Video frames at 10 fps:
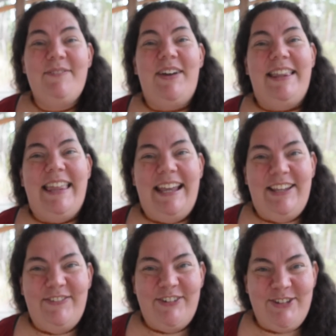But
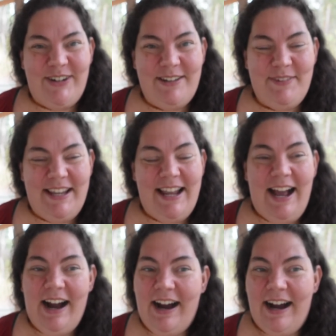thank you for joining me
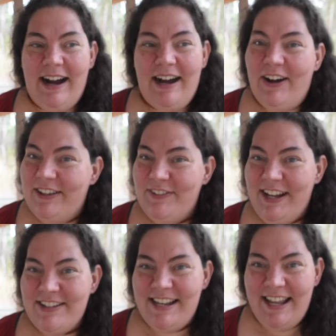on the
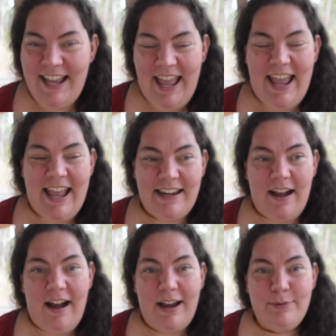video today, and
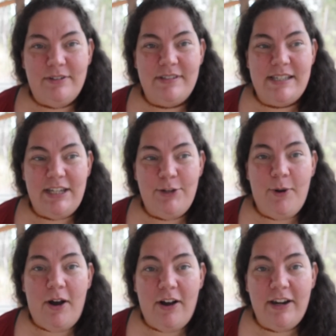I will see you
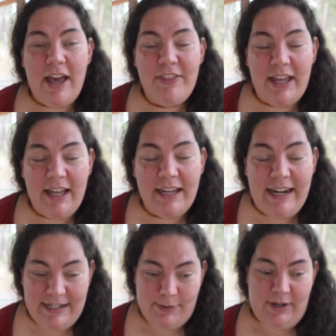on the
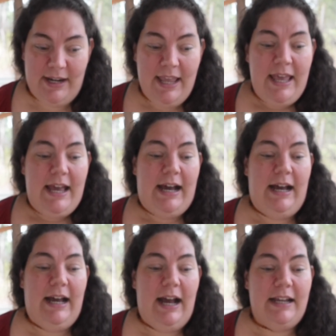next one.
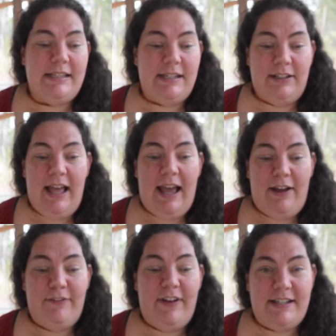I still
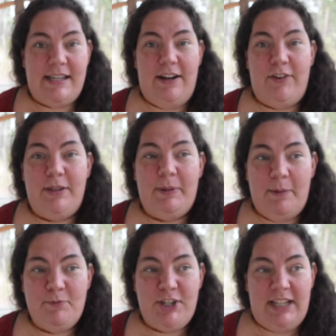have, as I said, I've got the
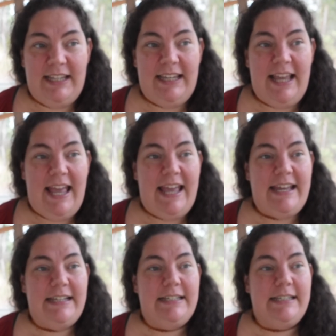plum jelly
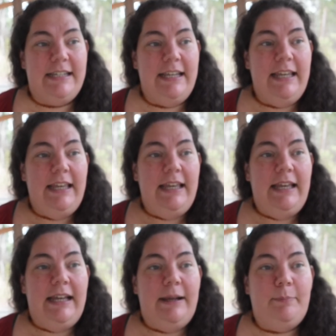and
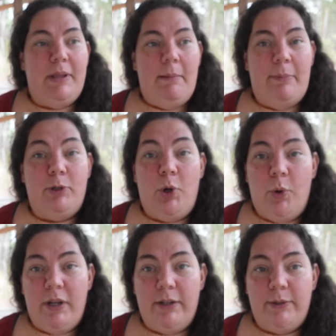plum apple
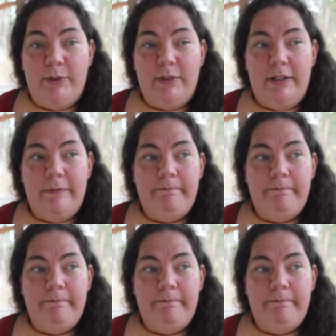cordial